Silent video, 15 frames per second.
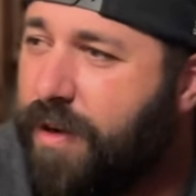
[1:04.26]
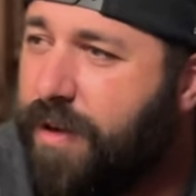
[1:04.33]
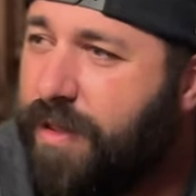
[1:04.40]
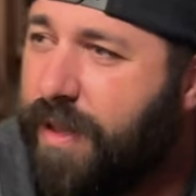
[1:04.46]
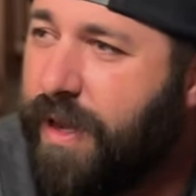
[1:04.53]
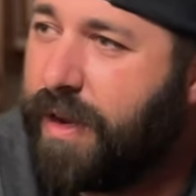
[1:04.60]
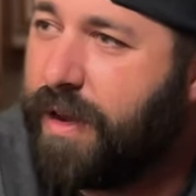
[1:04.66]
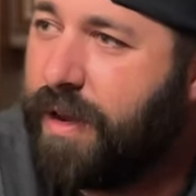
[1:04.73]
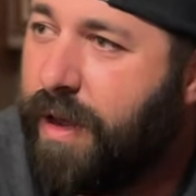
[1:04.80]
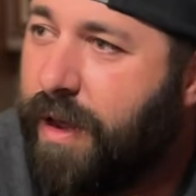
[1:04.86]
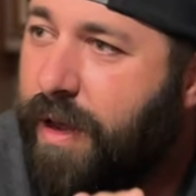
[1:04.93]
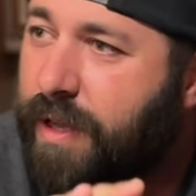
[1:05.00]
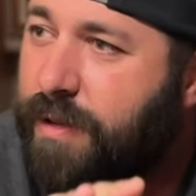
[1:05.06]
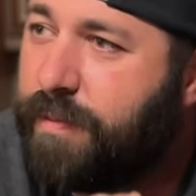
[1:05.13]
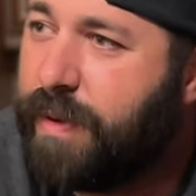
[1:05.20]
do you think
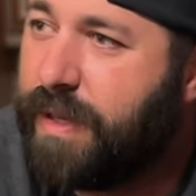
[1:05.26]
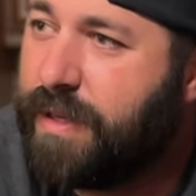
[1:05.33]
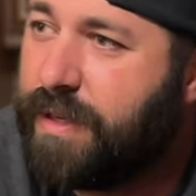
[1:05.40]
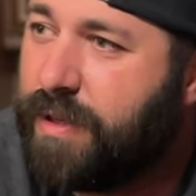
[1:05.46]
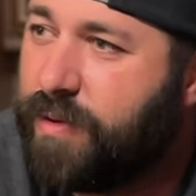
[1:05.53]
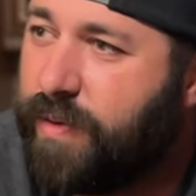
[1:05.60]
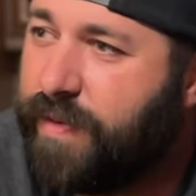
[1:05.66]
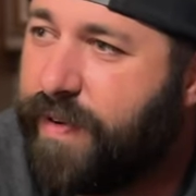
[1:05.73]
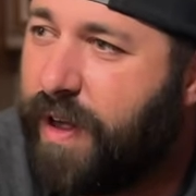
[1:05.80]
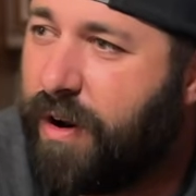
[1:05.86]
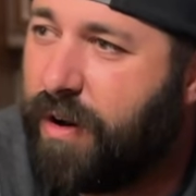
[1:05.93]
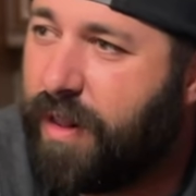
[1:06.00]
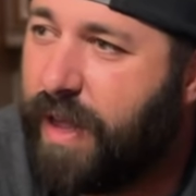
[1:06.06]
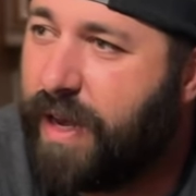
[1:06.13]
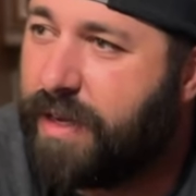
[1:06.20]
it's been since we've had
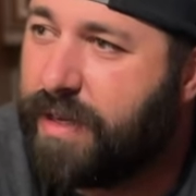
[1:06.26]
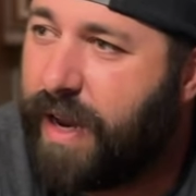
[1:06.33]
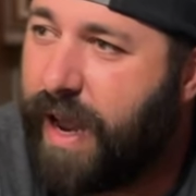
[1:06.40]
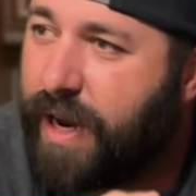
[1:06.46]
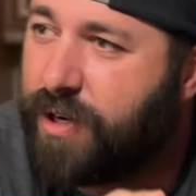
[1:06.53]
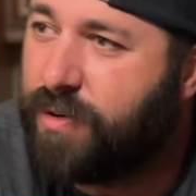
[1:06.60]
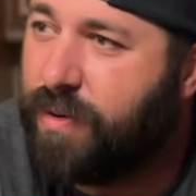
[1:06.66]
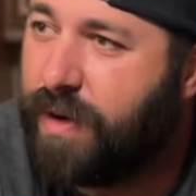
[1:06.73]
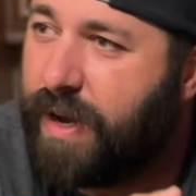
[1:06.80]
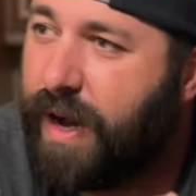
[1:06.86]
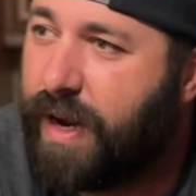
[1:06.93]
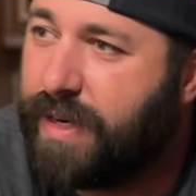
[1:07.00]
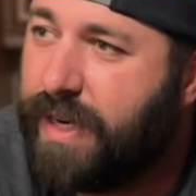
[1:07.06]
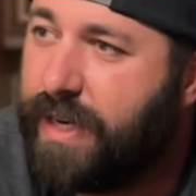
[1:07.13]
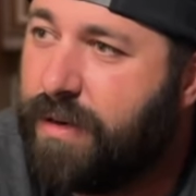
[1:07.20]
our last actual
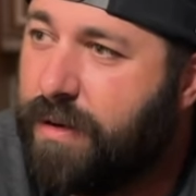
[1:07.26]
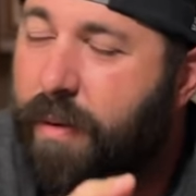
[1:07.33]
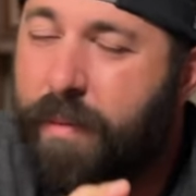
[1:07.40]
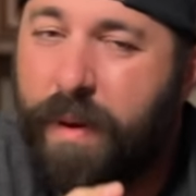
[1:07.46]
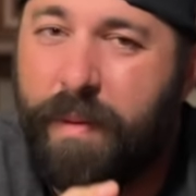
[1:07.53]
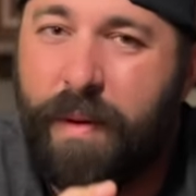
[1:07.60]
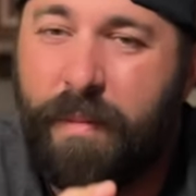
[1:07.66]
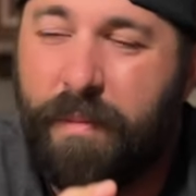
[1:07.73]
cocktail? Maybe a